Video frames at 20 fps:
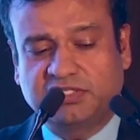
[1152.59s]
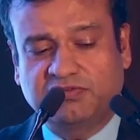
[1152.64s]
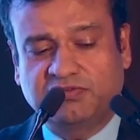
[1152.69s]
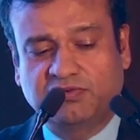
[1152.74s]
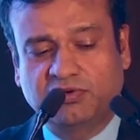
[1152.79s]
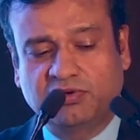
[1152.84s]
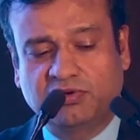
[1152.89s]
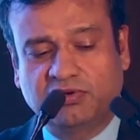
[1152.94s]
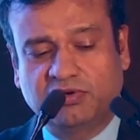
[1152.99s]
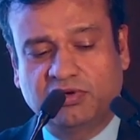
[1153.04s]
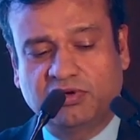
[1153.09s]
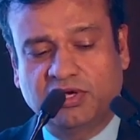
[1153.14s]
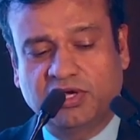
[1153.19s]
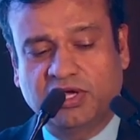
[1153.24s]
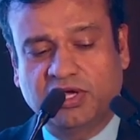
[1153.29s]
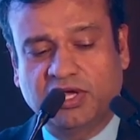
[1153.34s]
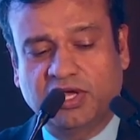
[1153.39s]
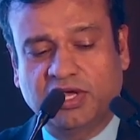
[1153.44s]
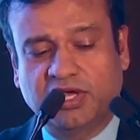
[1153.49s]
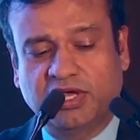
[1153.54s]
for
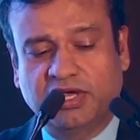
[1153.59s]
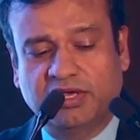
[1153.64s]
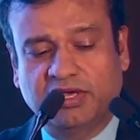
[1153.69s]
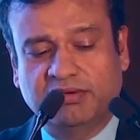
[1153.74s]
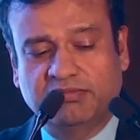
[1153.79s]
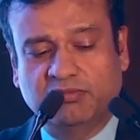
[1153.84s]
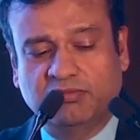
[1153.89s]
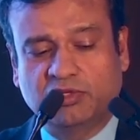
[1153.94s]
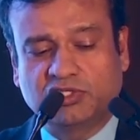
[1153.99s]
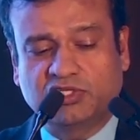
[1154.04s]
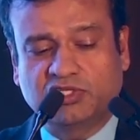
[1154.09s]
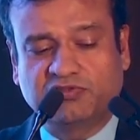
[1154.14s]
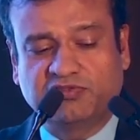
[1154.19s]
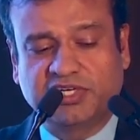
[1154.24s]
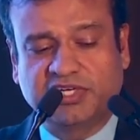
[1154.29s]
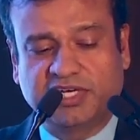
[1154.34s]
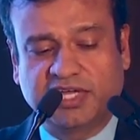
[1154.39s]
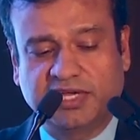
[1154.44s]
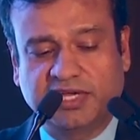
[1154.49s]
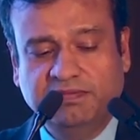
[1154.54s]
most of the
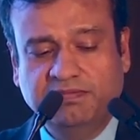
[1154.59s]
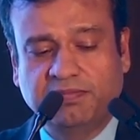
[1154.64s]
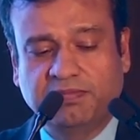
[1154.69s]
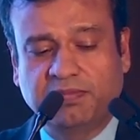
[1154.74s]
time.